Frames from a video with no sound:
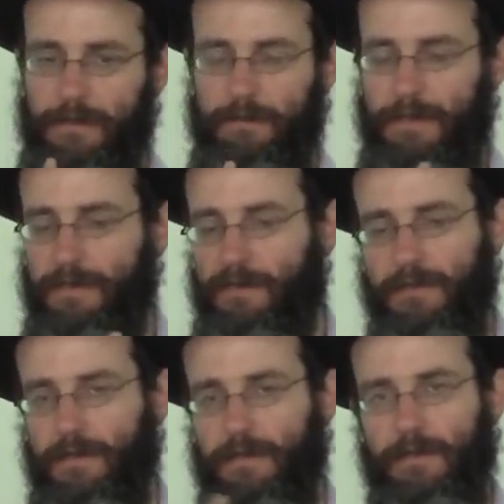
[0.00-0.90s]
It means
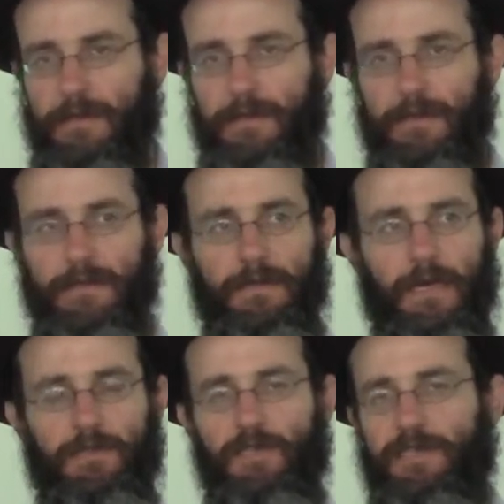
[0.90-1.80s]

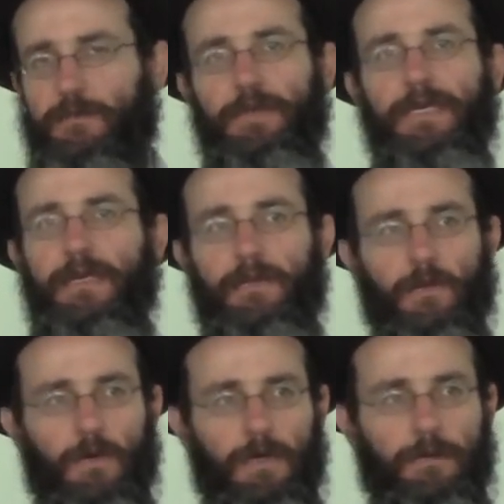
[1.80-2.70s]
not just being in the
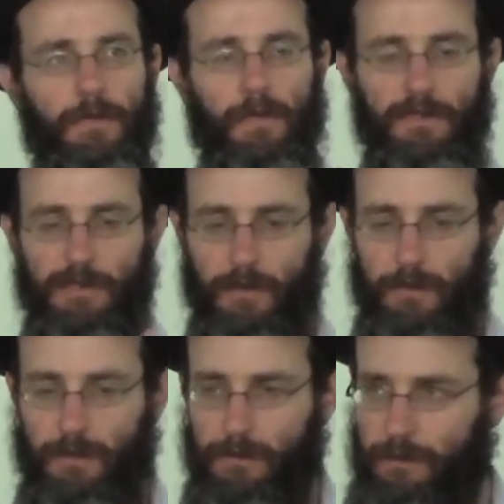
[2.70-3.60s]
world, but
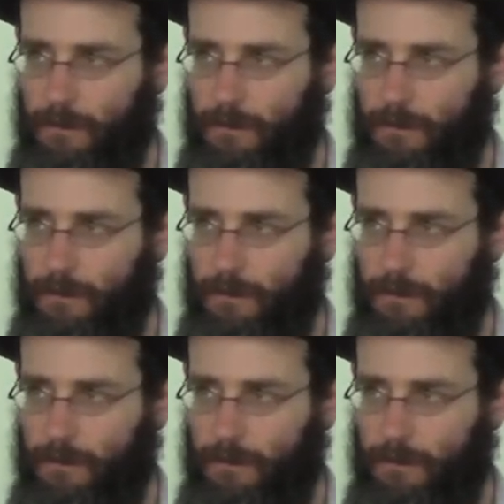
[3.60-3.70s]
also